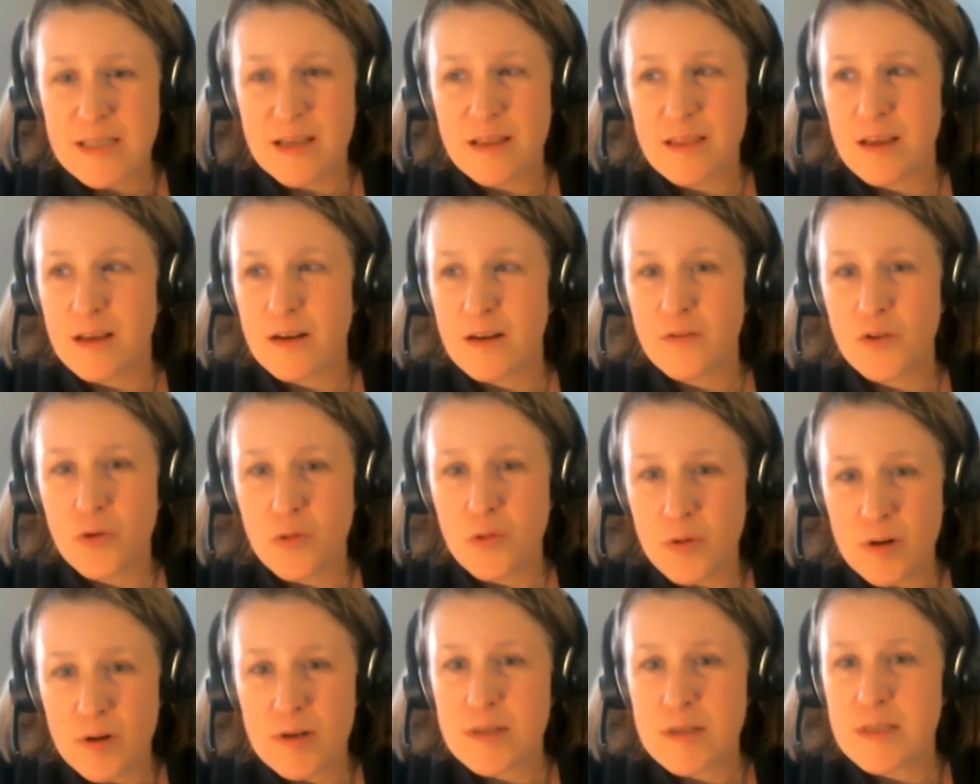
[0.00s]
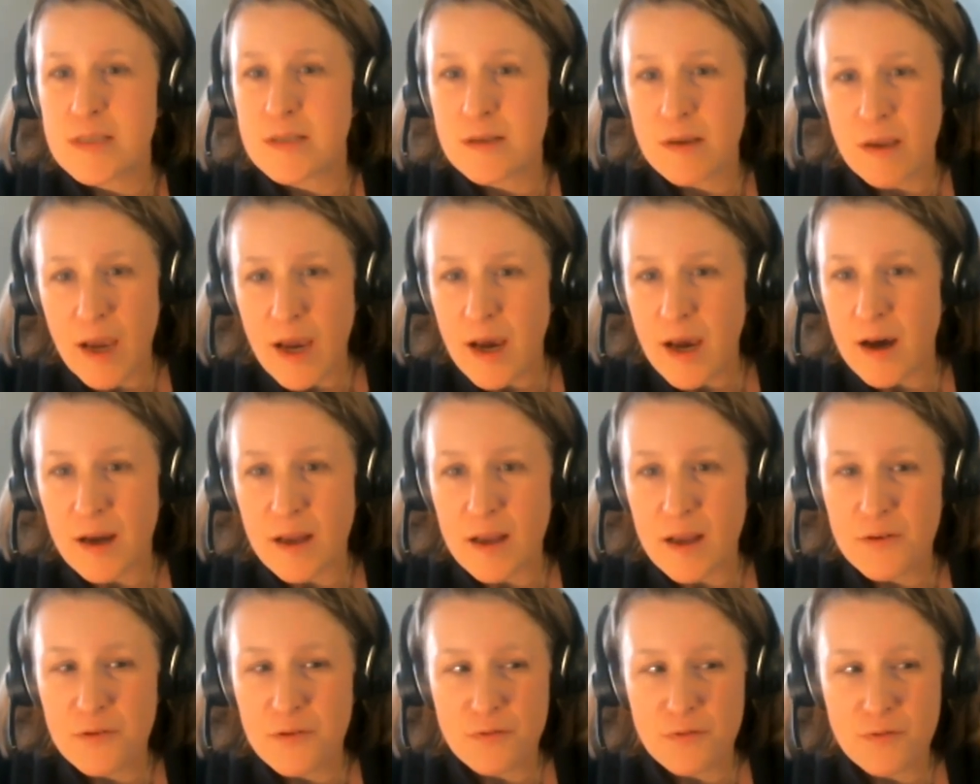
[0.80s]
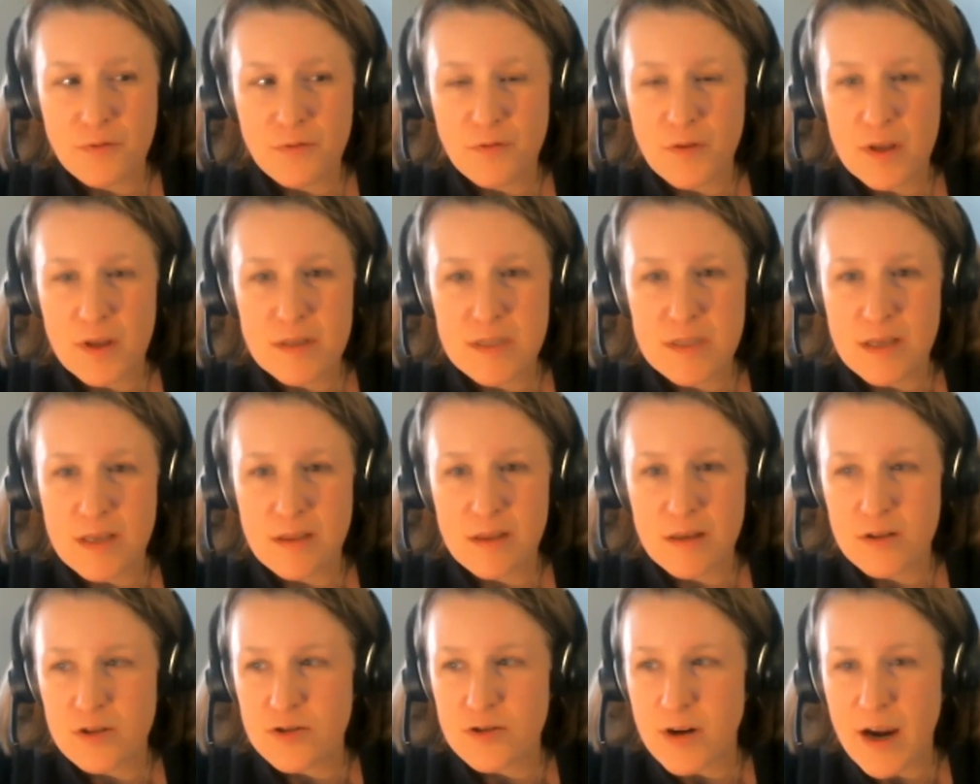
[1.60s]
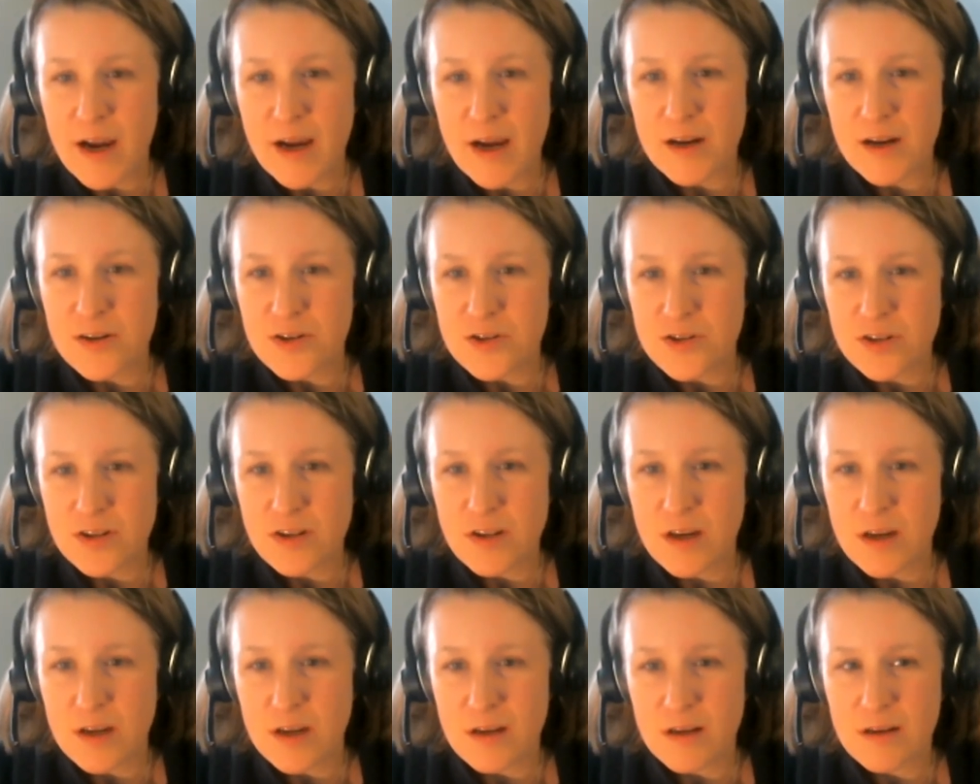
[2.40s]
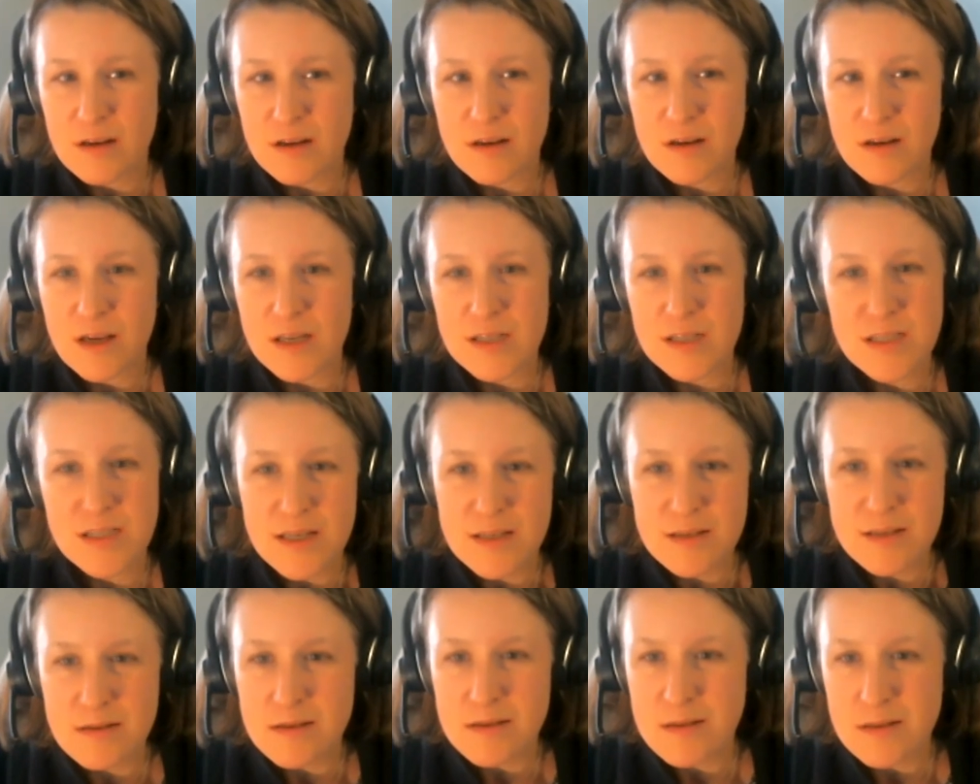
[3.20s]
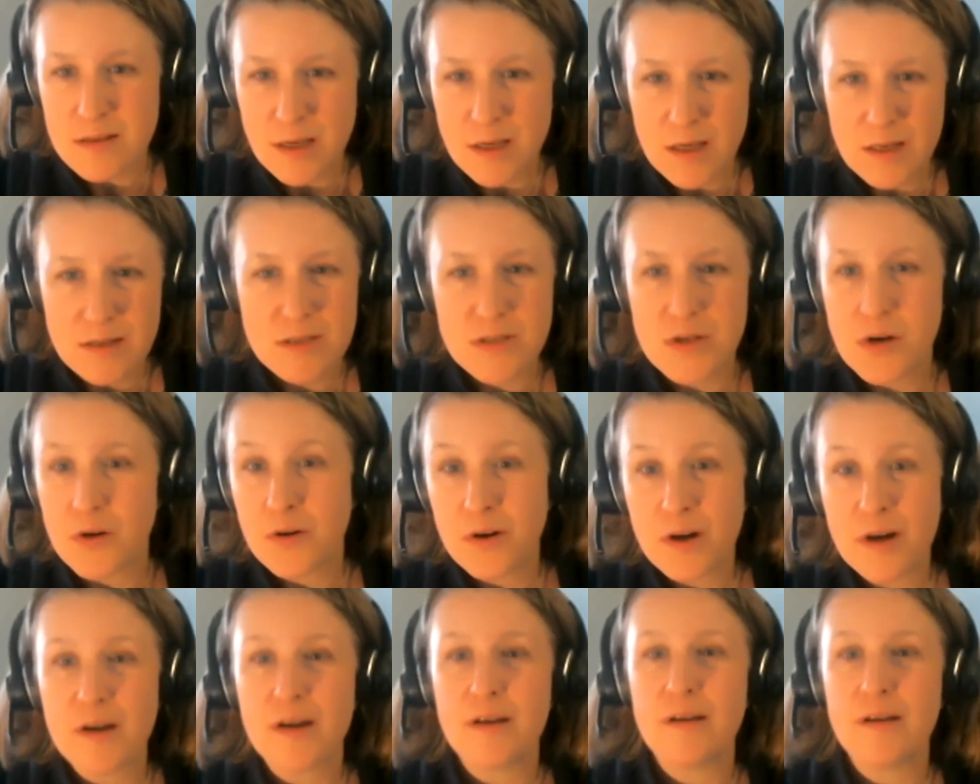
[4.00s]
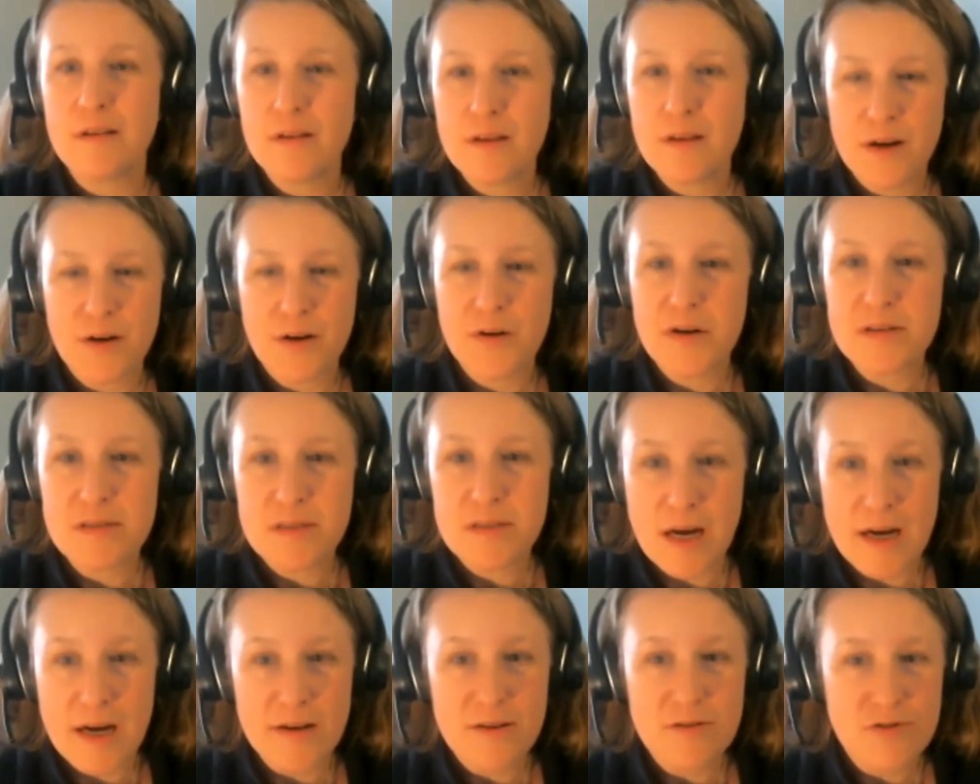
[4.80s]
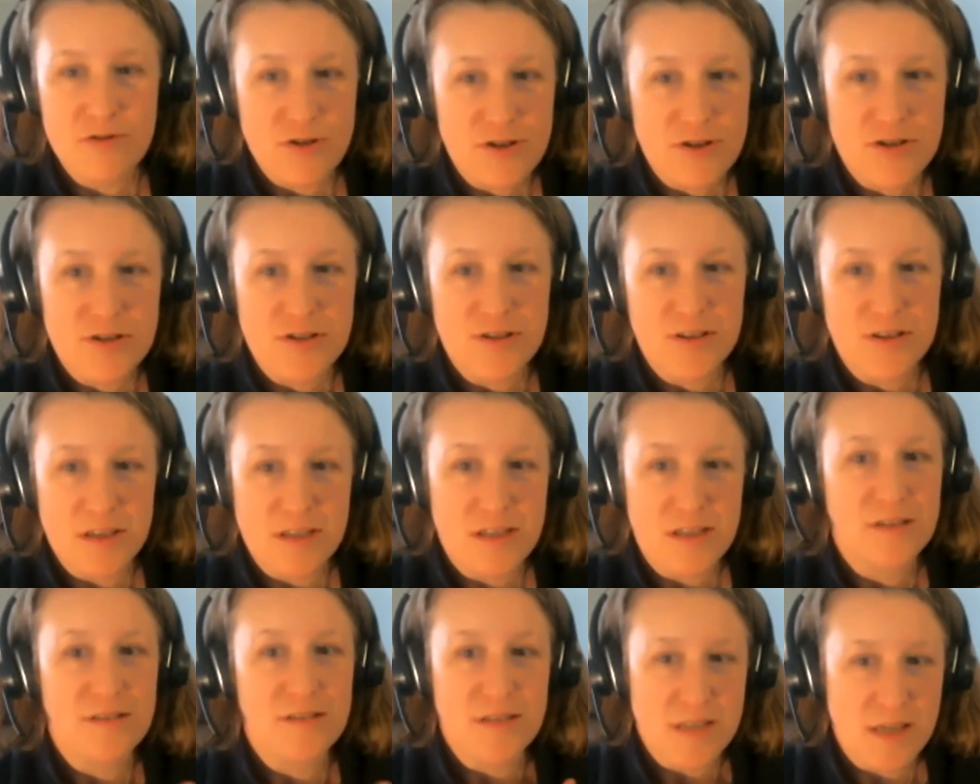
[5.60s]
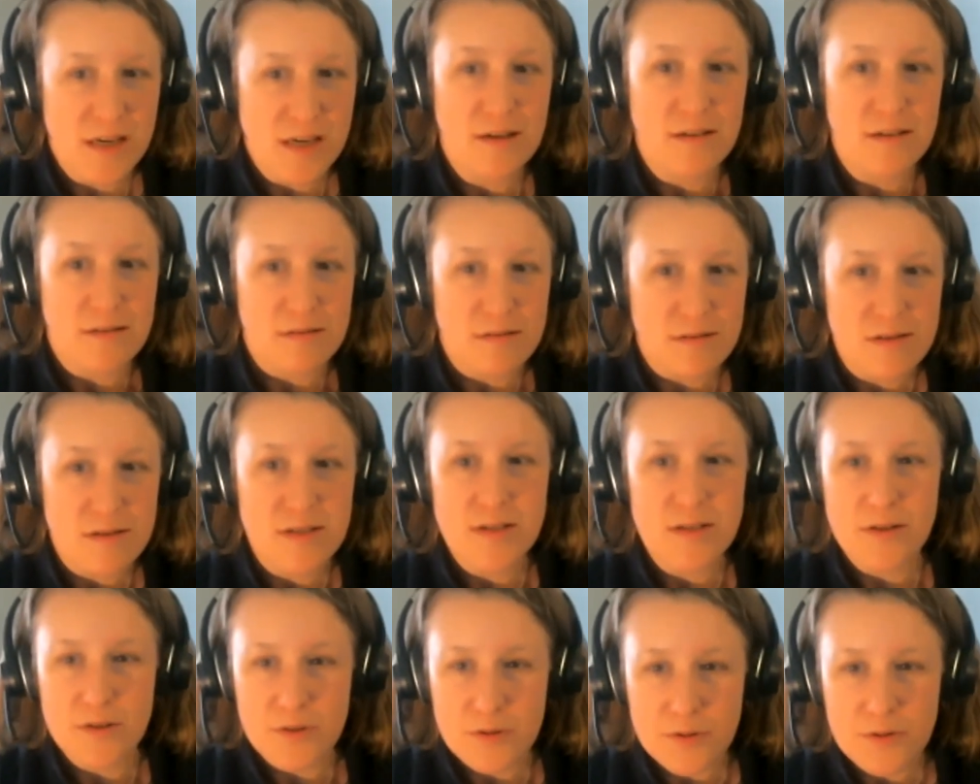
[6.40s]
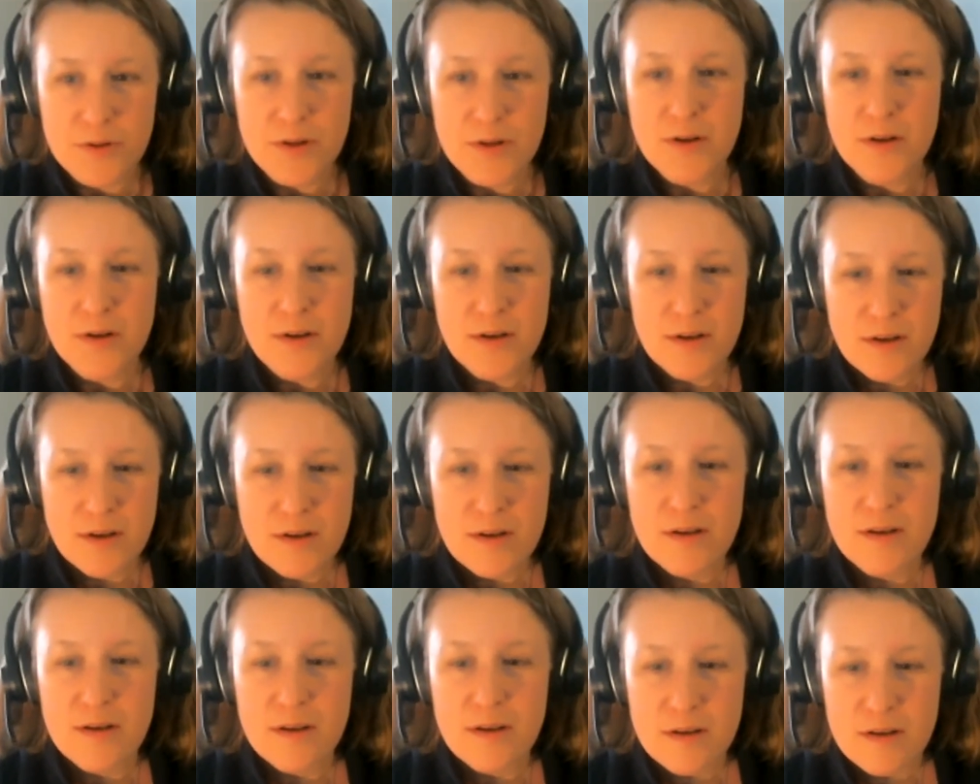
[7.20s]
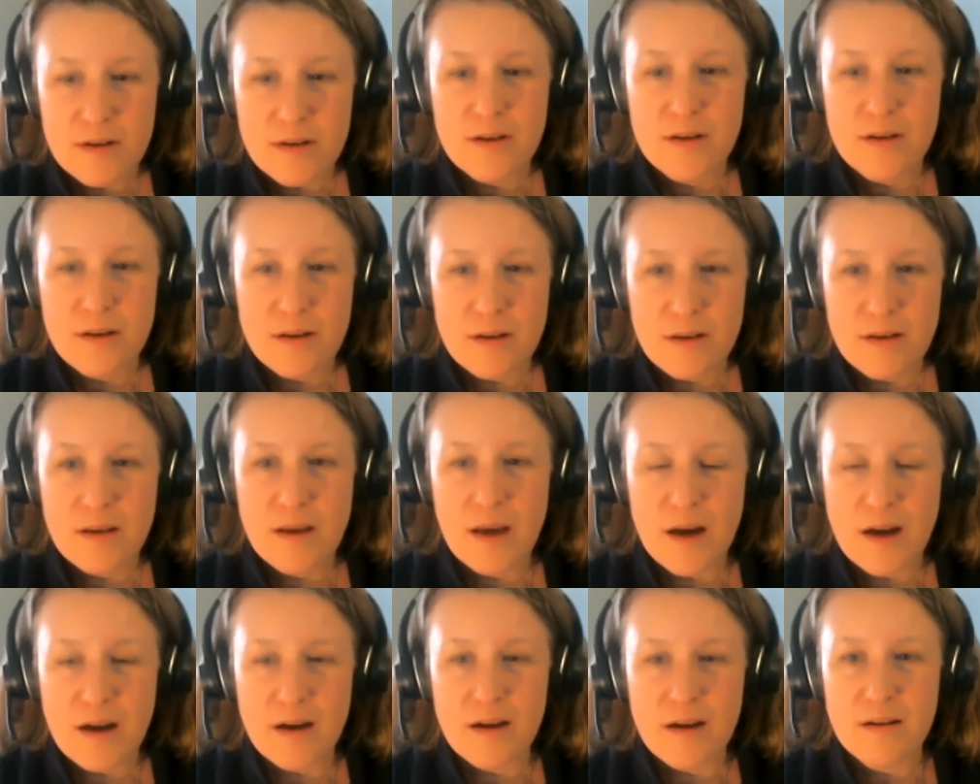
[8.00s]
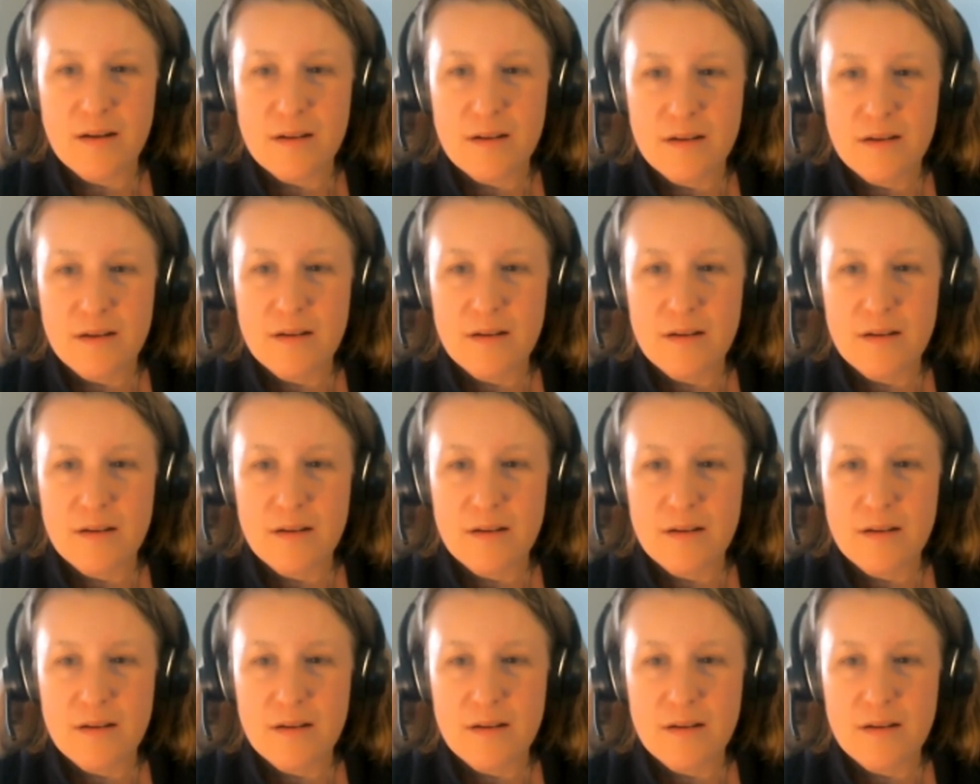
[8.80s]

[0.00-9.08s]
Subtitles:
And then of course, yeah, if it's in the trash, then it does the kids no good. It's not nutrition until it's eaten. So yeah.